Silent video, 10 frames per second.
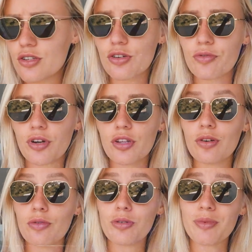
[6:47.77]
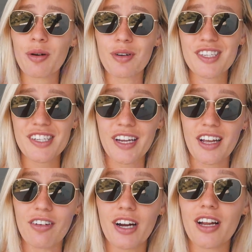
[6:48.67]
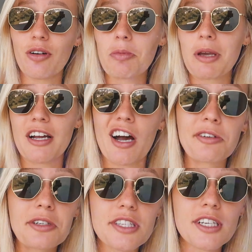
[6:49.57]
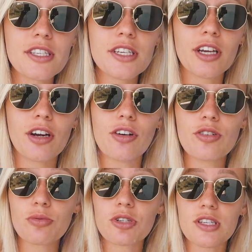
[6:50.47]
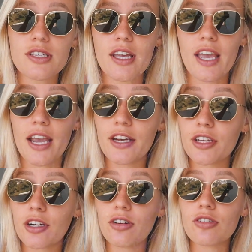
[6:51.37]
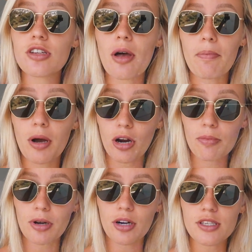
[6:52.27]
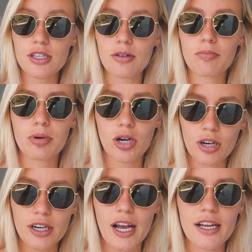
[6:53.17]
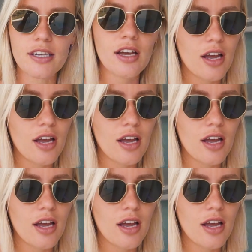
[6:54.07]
So for the room that we're staying at right now, we paid 160 euros, which is 80 euros per person per night.